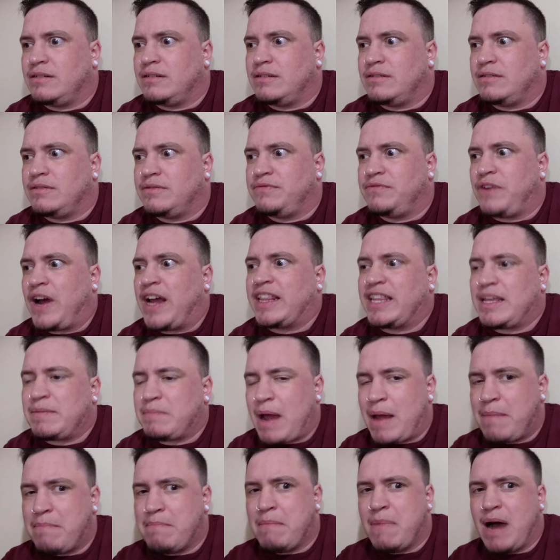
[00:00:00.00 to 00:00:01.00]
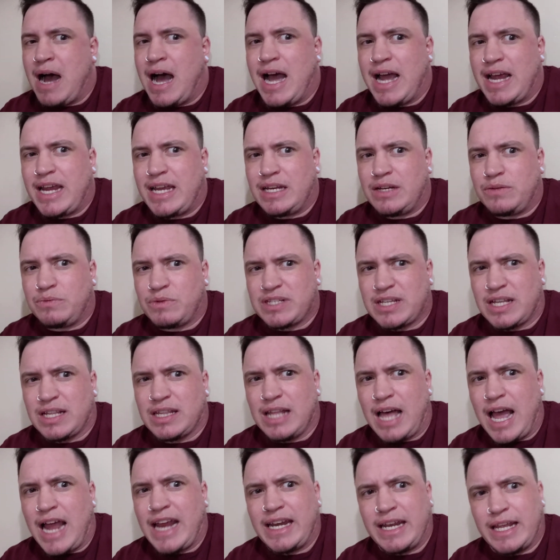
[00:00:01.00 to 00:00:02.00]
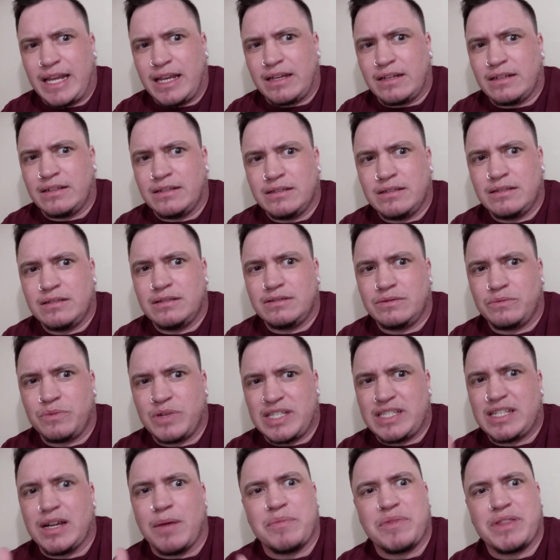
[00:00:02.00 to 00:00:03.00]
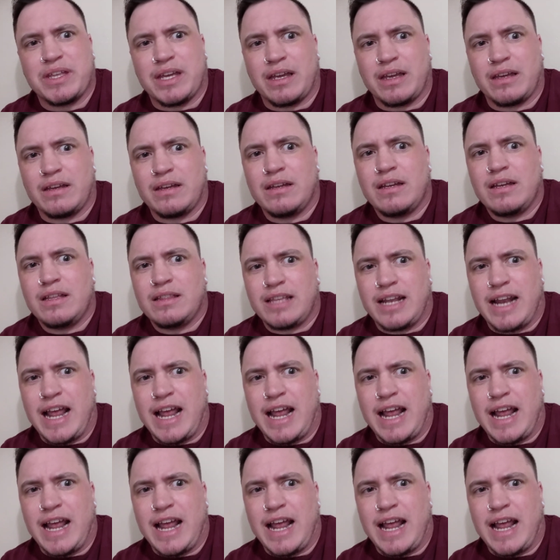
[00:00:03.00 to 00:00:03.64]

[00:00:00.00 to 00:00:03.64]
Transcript: finally my mind was aligning with something that it